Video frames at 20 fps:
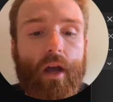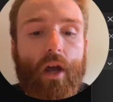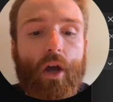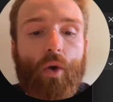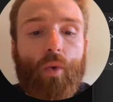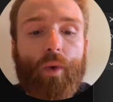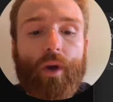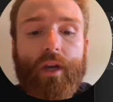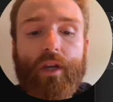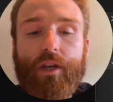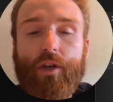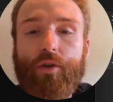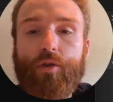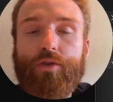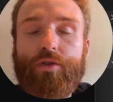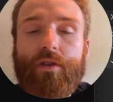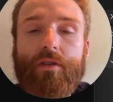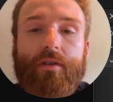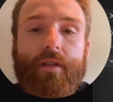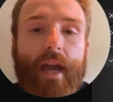We
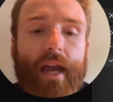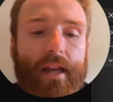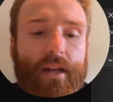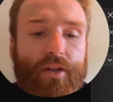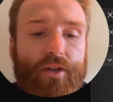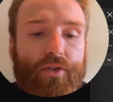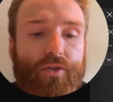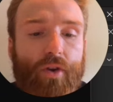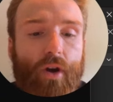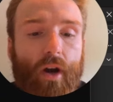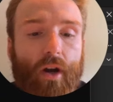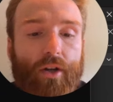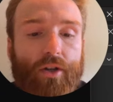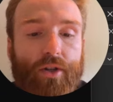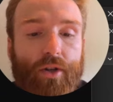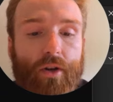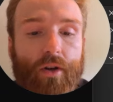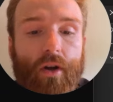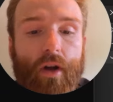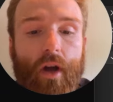used a data
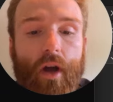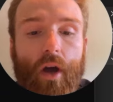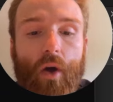structure